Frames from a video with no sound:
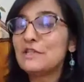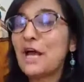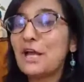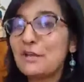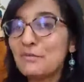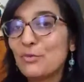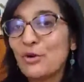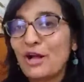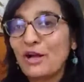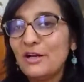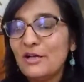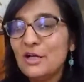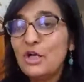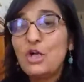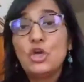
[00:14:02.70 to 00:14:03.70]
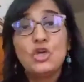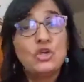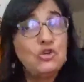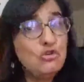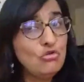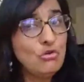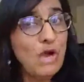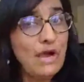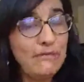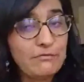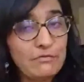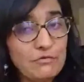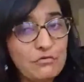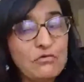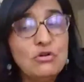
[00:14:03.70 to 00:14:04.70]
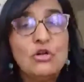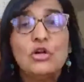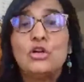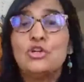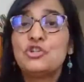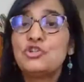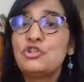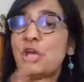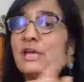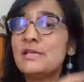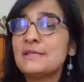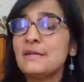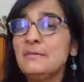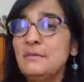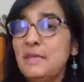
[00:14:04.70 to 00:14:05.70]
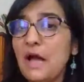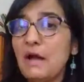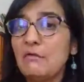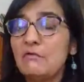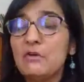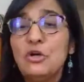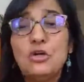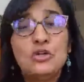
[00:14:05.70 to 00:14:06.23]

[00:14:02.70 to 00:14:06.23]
Karimuga, you have to share some love,